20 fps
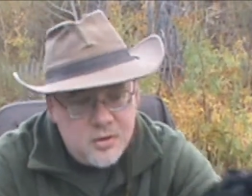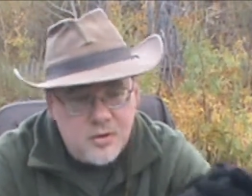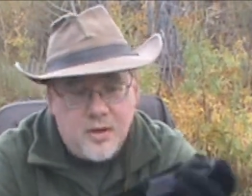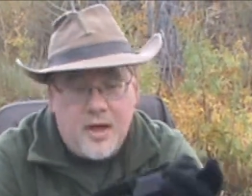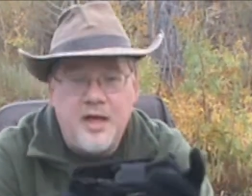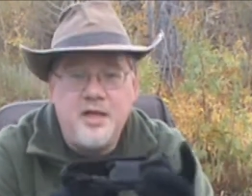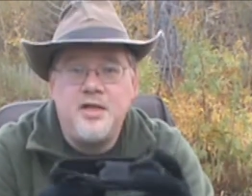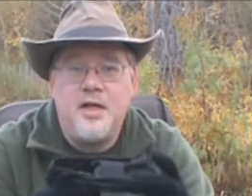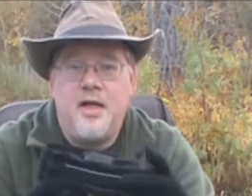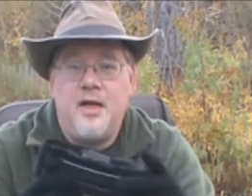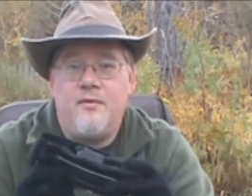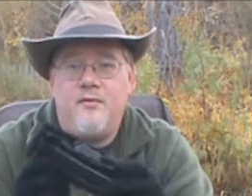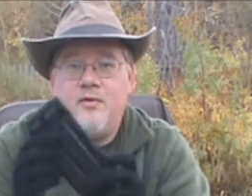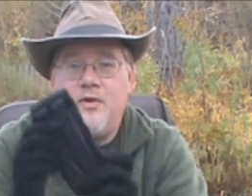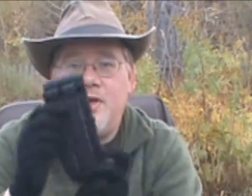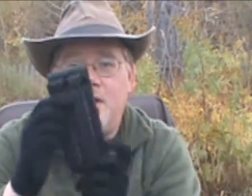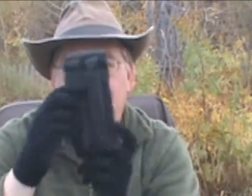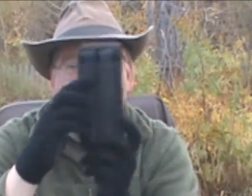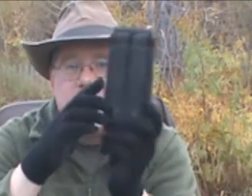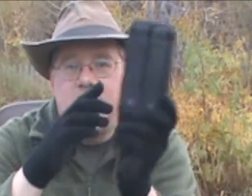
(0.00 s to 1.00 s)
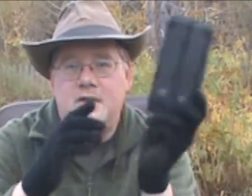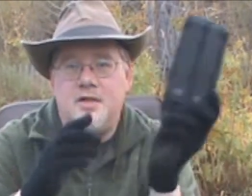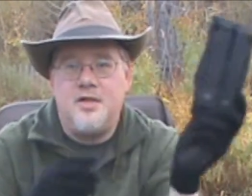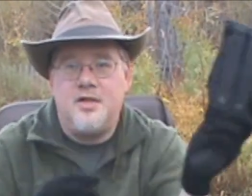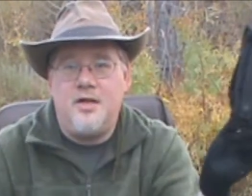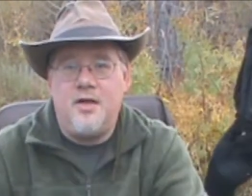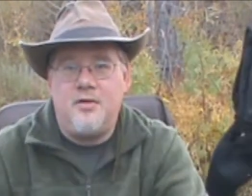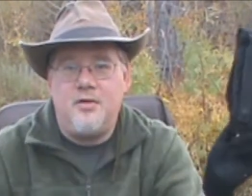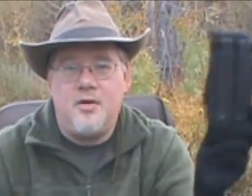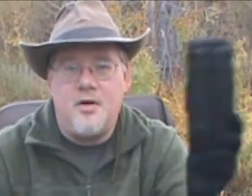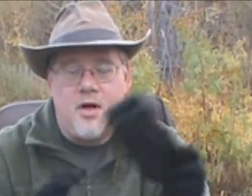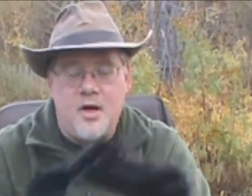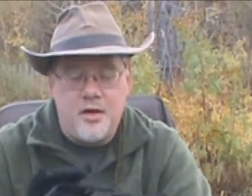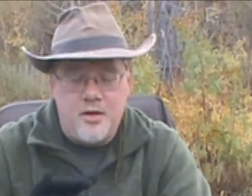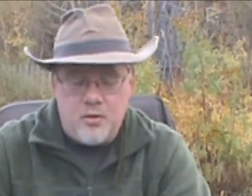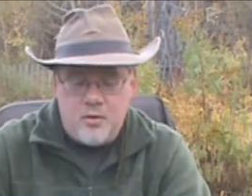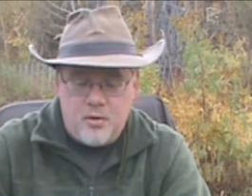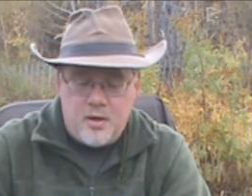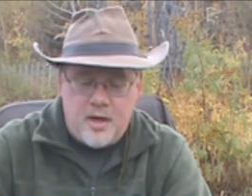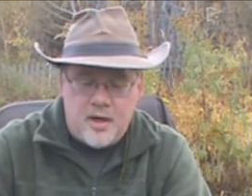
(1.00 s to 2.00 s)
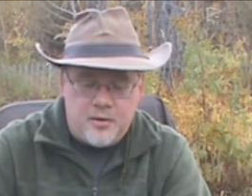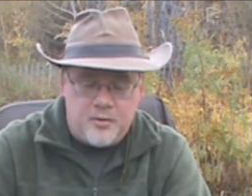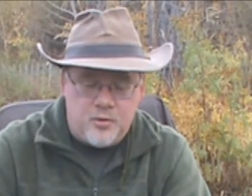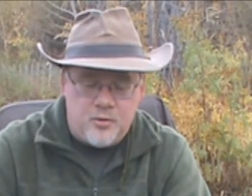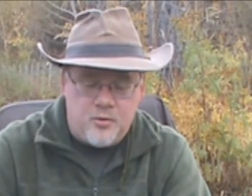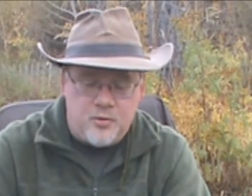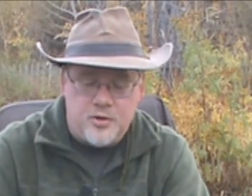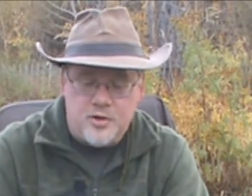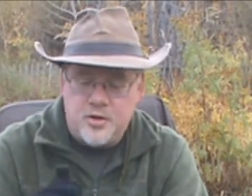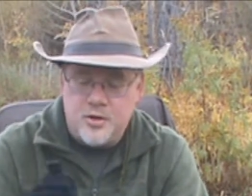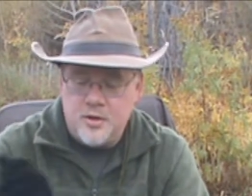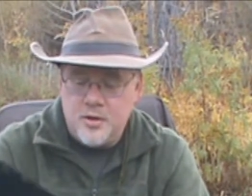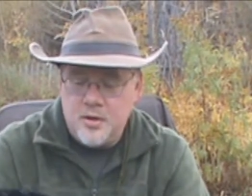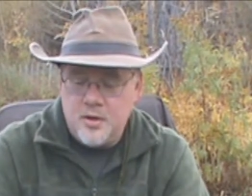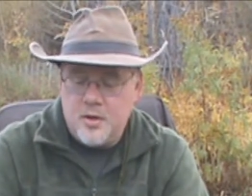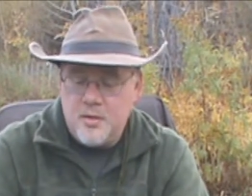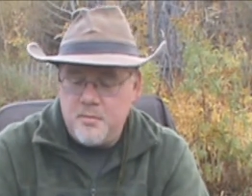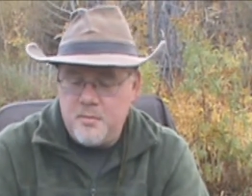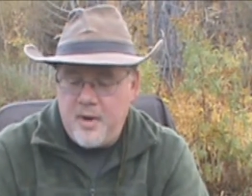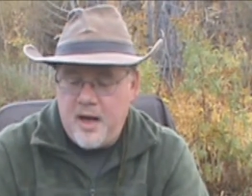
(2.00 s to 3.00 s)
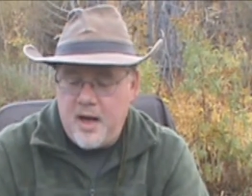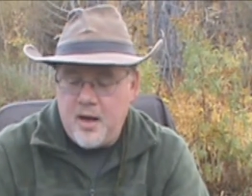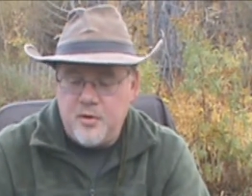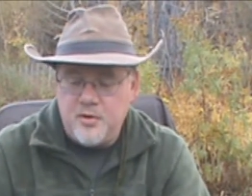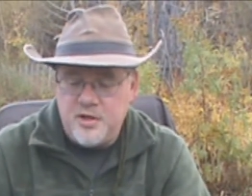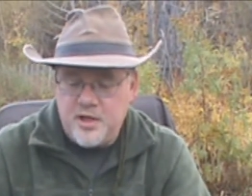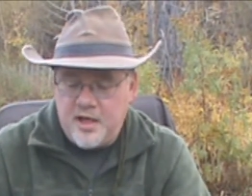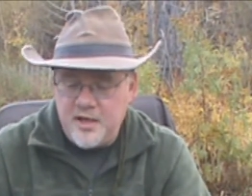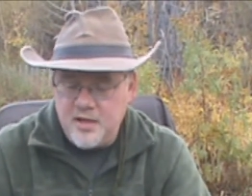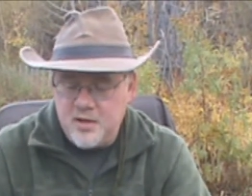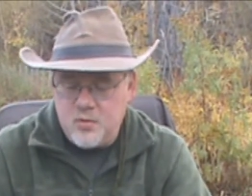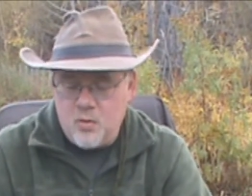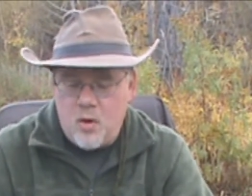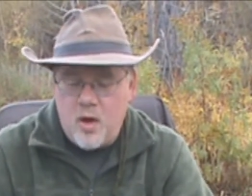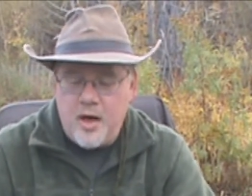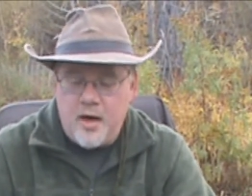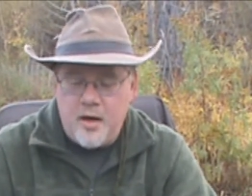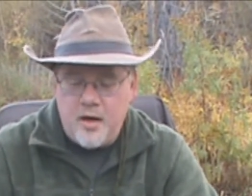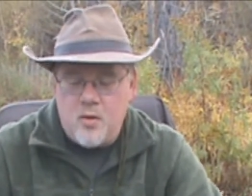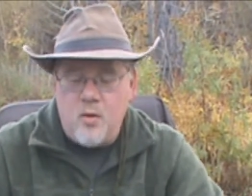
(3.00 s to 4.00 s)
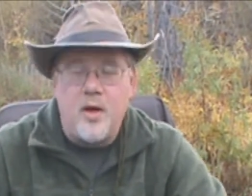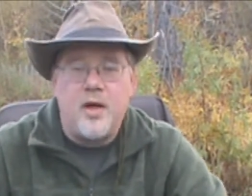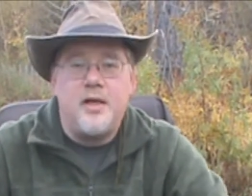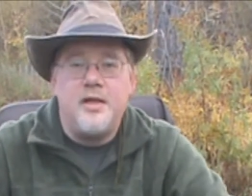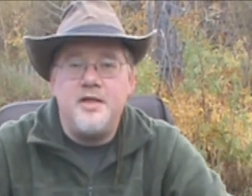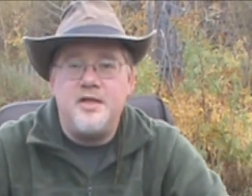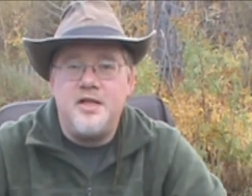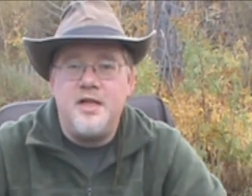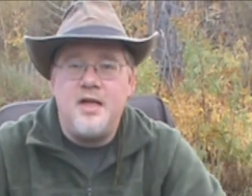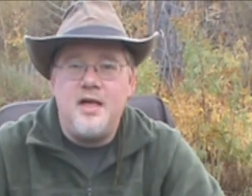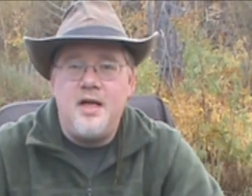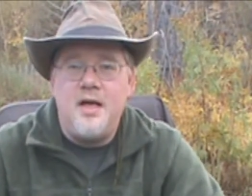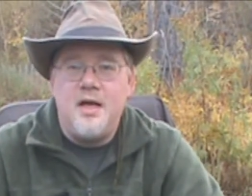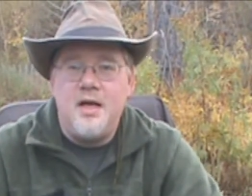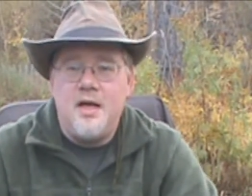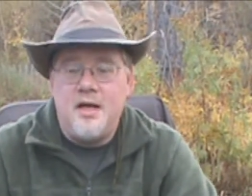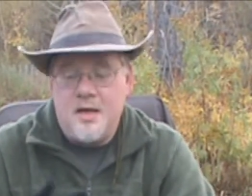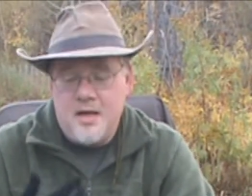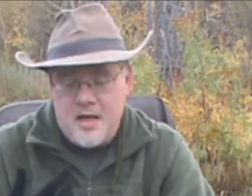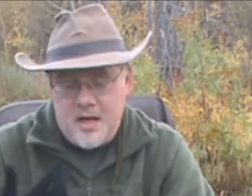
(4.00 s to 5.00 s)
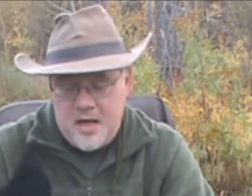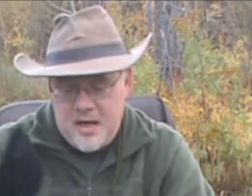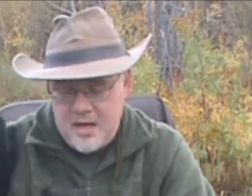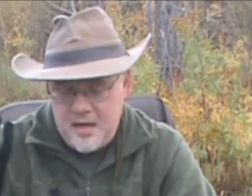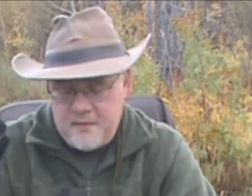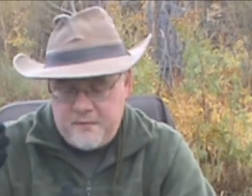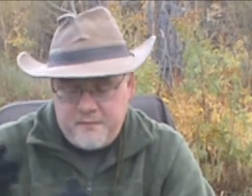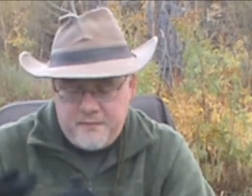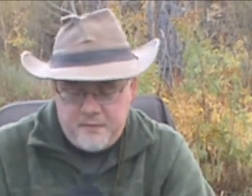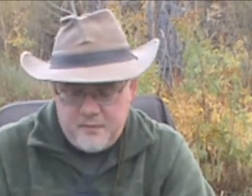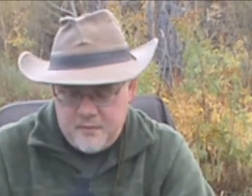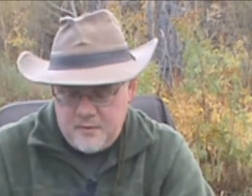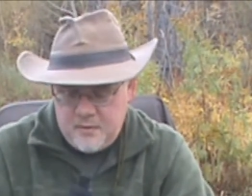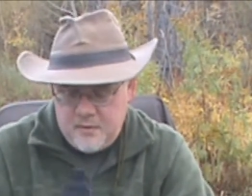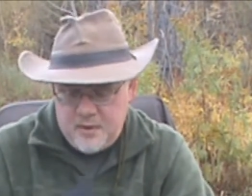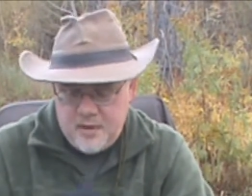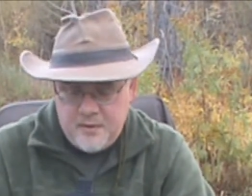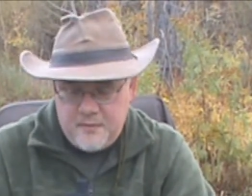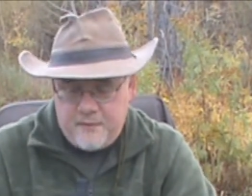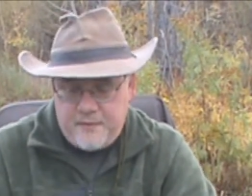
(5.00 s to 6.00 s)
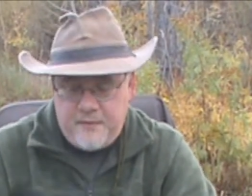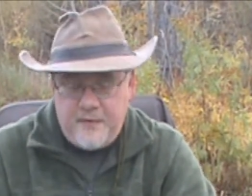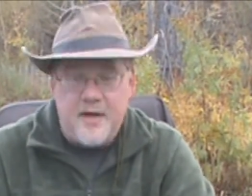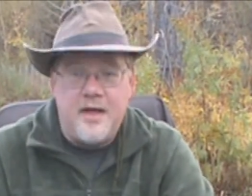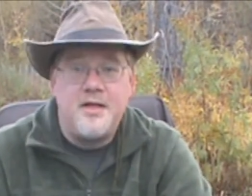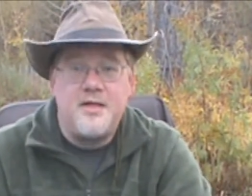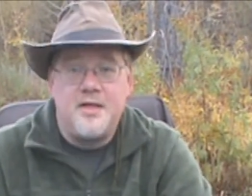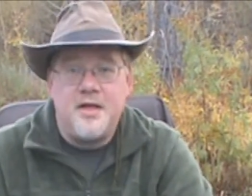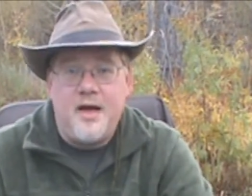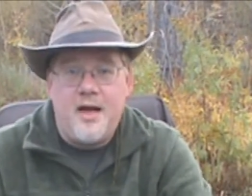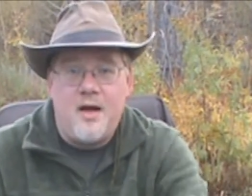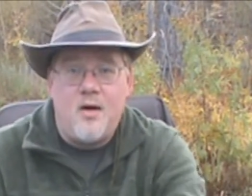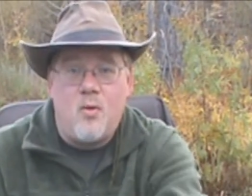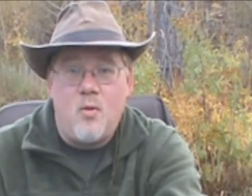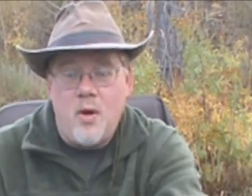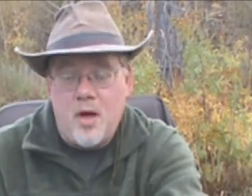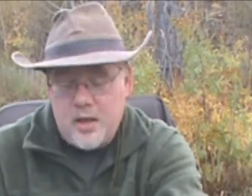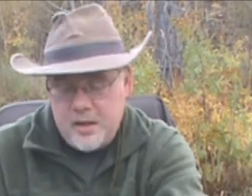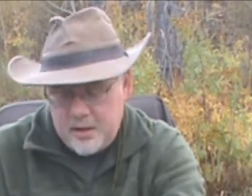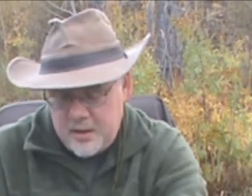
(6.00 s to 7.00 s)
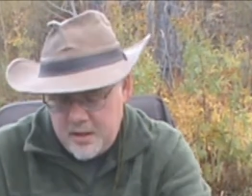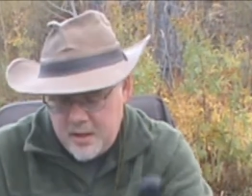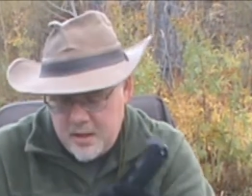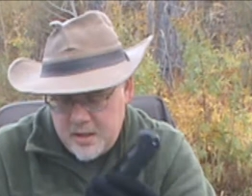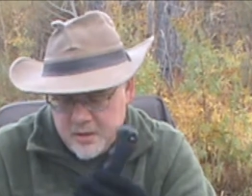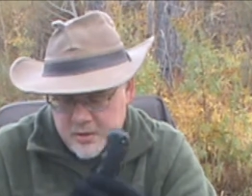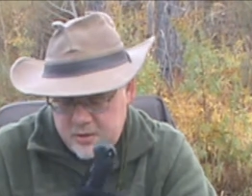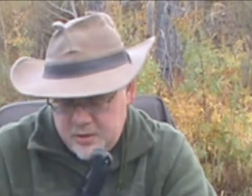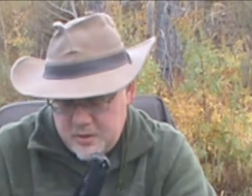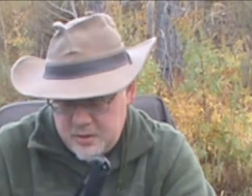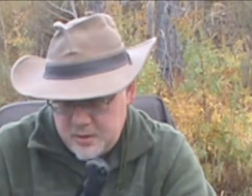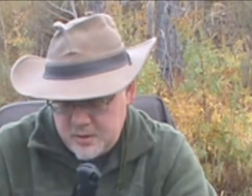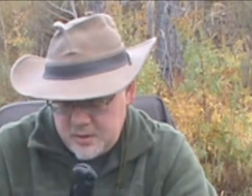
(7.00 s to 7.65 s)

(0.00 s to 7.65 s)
I actually have this, this is another Condor Outdoor pouch. I just wanted to quickly see if it fits and how well it does.